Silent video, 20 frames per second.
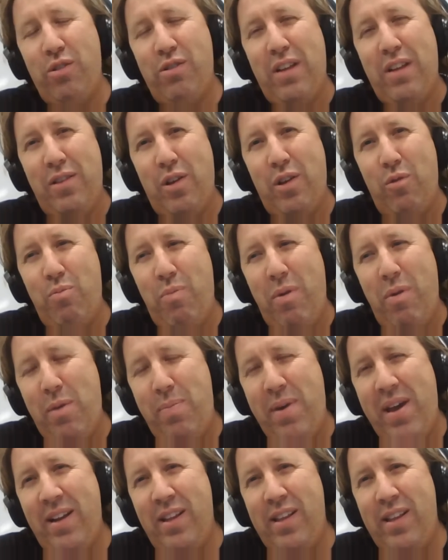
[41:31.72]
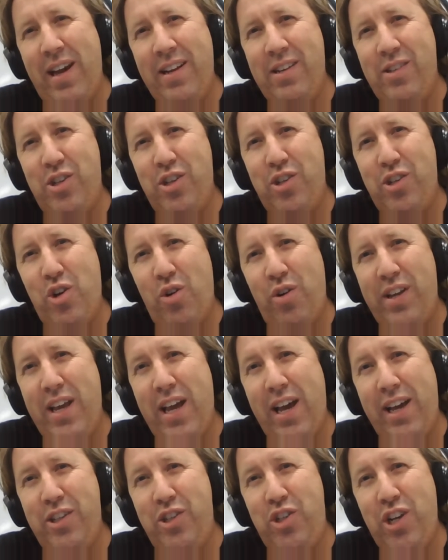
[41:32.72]
remember the band in the 80s? Does Johnny
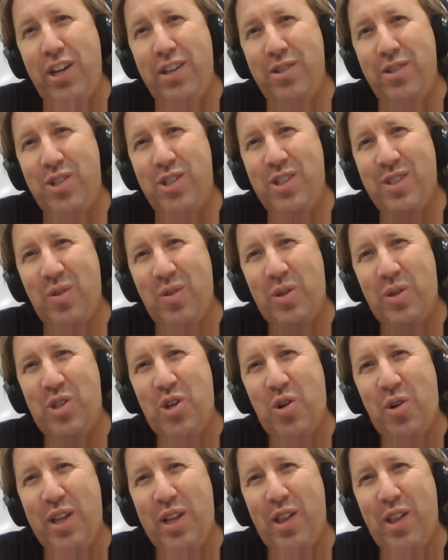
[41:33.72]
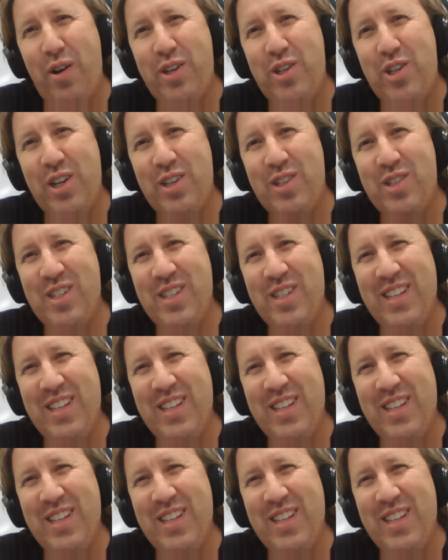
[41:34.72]
hate jazz? Does Johnny like jazz?